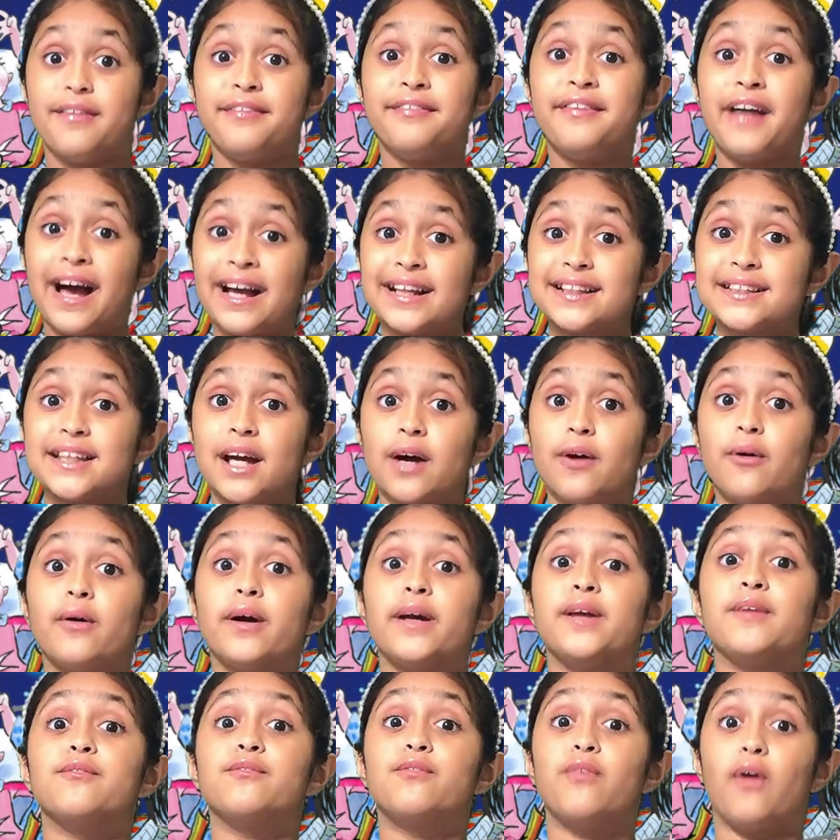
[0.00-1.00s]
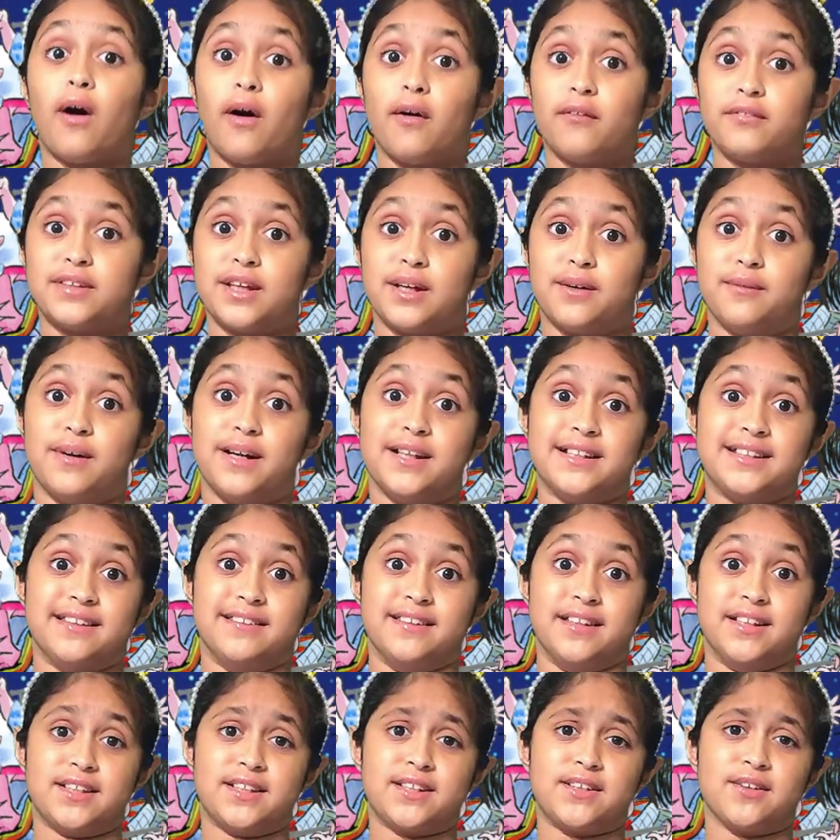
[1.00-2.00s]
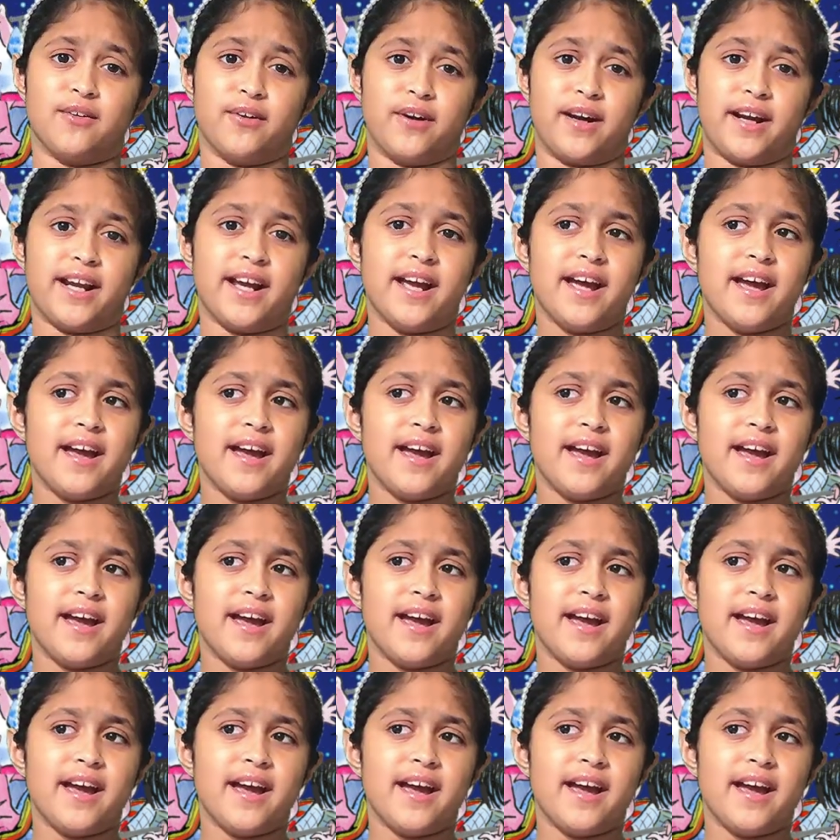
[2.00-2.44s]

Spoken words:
That's how involved I was in this story.